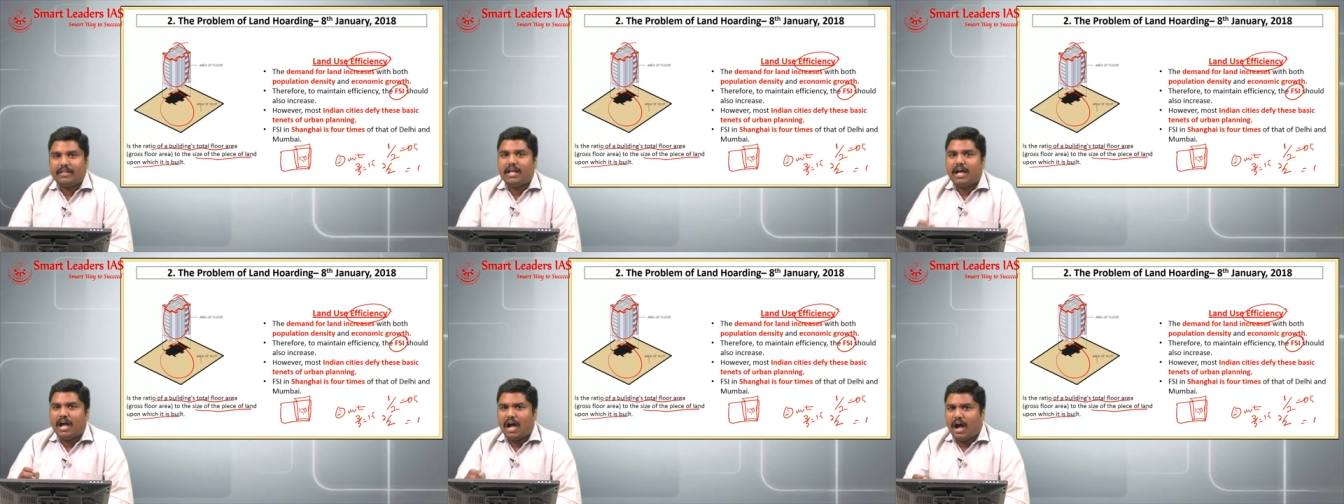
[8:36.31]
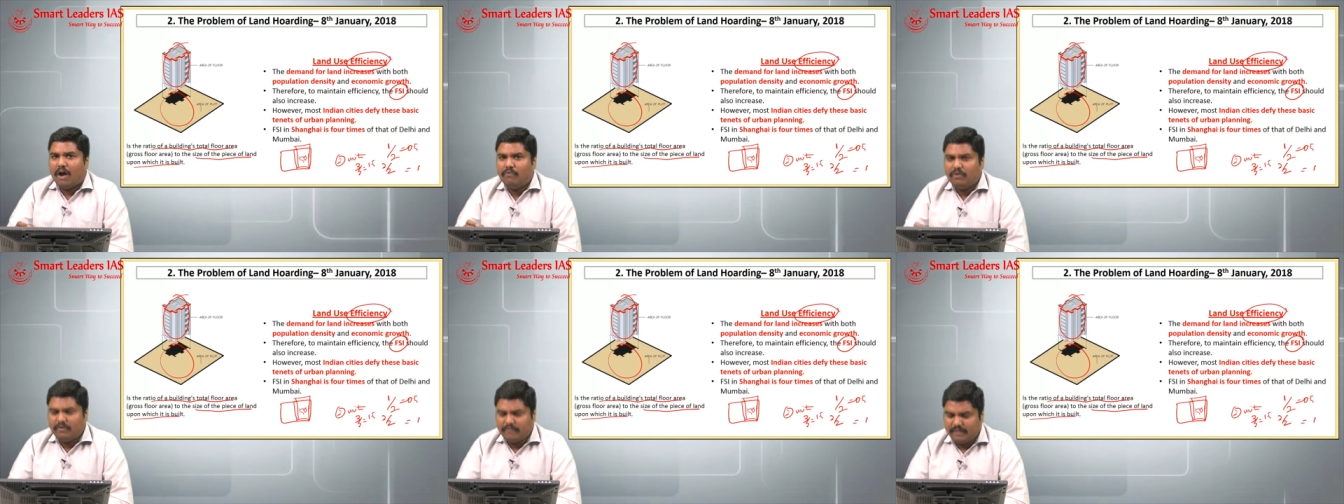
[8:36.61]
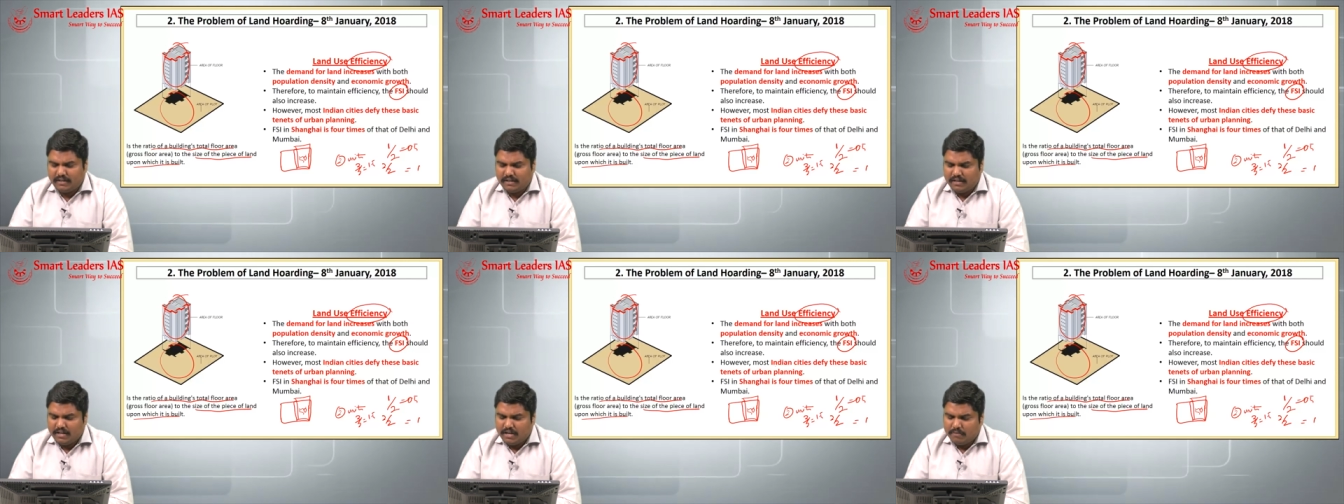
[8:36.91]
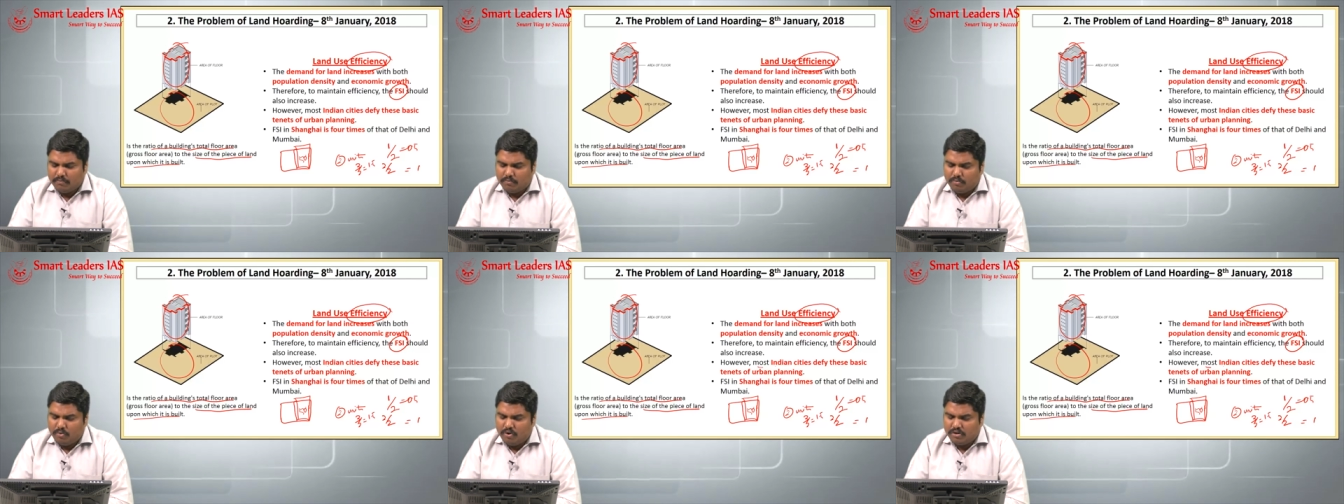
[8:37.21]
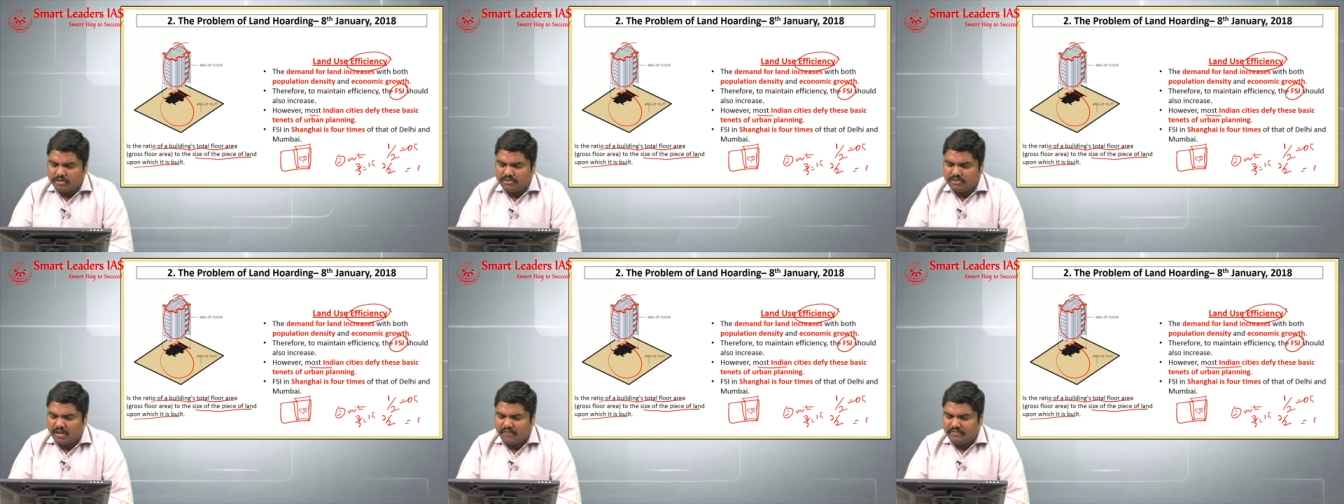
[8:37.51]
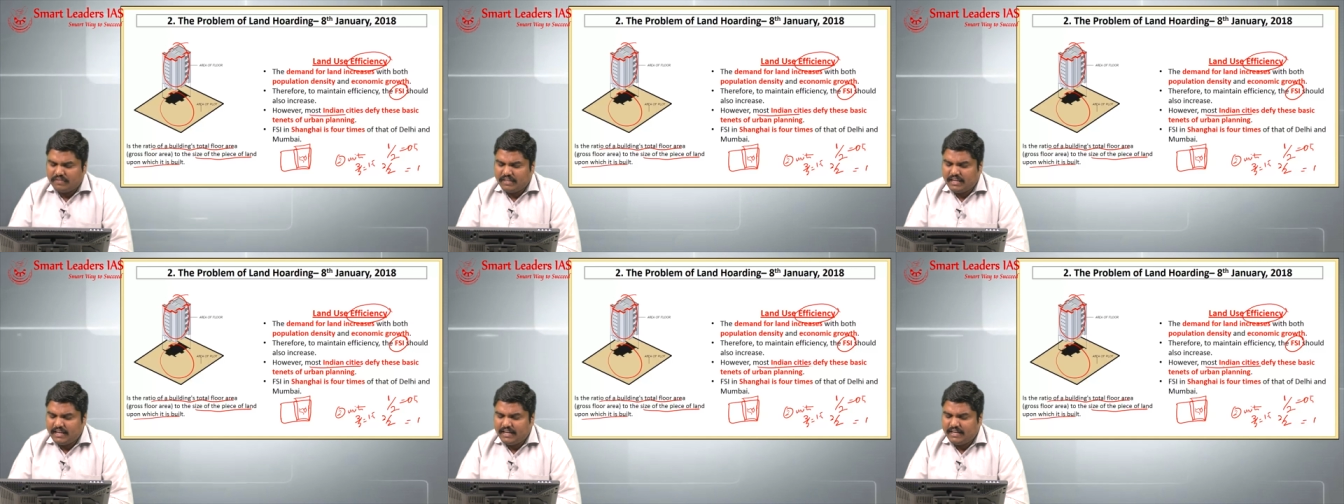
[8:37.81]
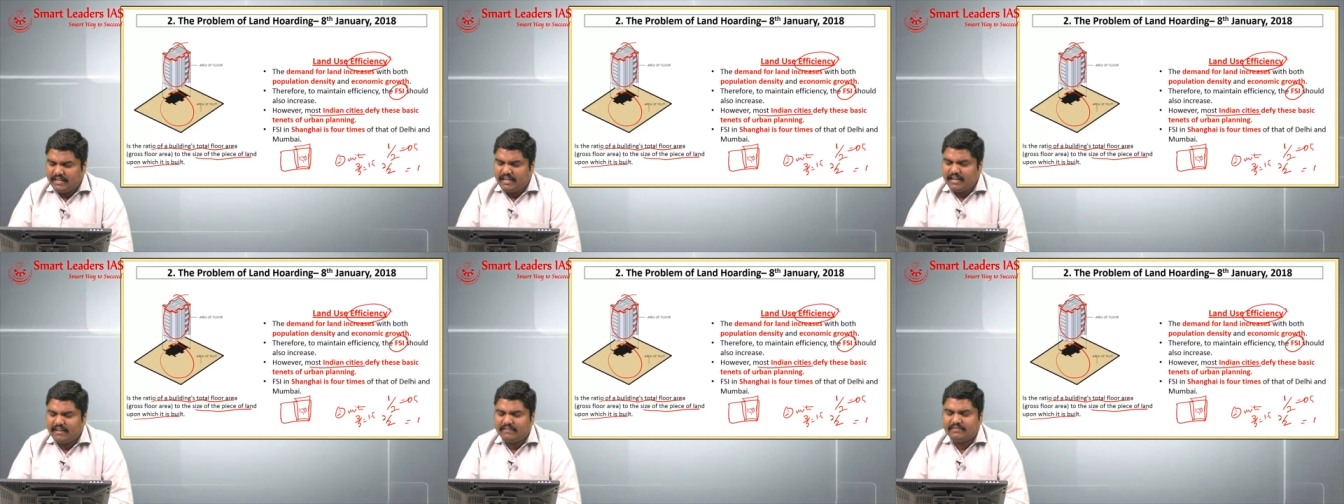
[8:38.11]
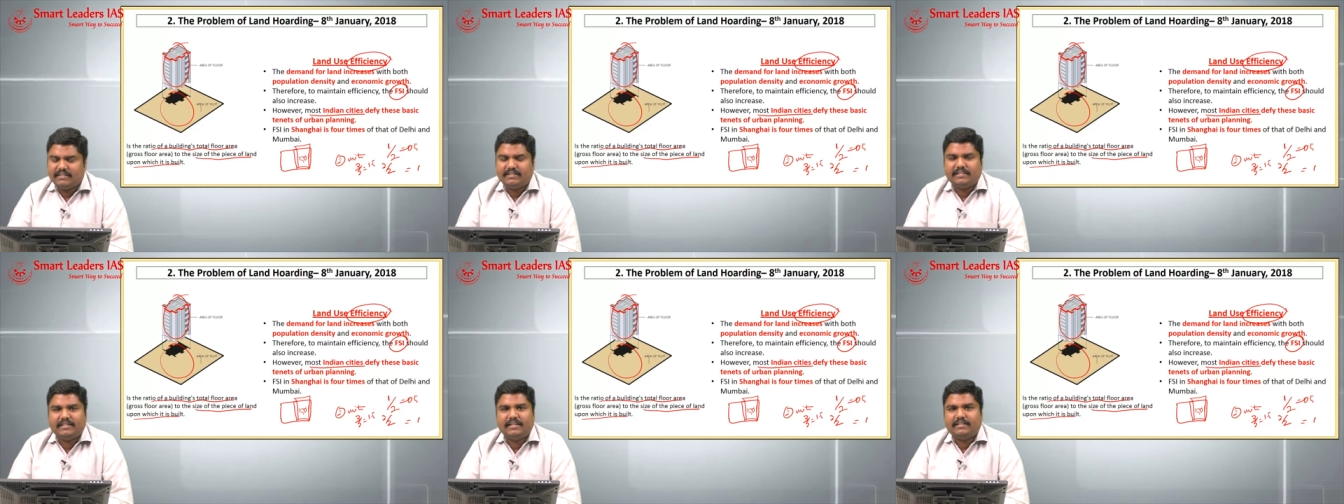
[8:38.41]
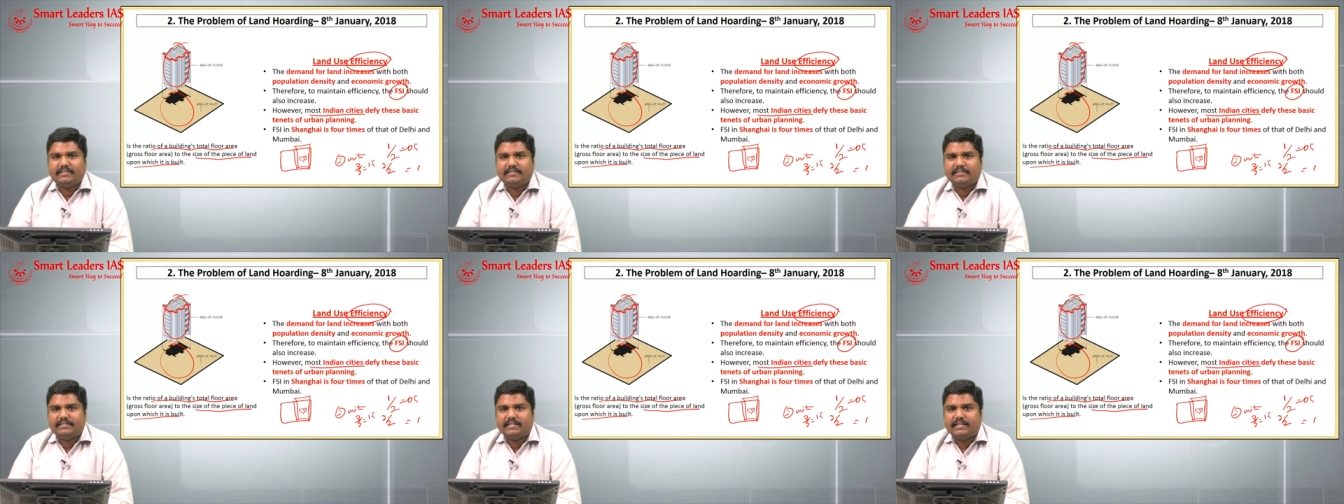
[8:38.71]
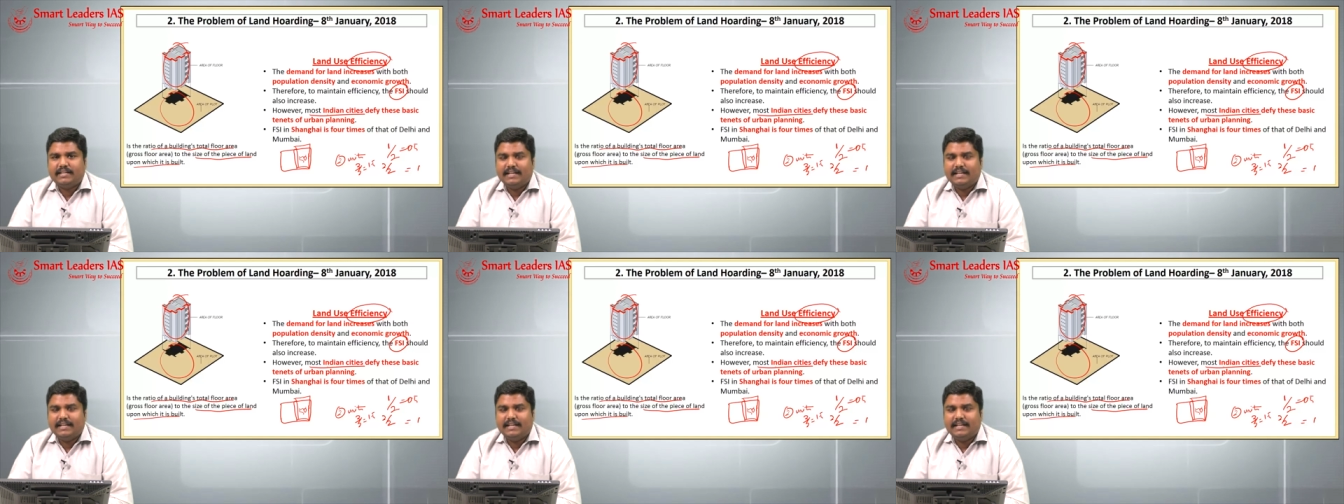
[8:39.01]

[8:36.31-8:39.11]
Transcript: However, most of the Indian cities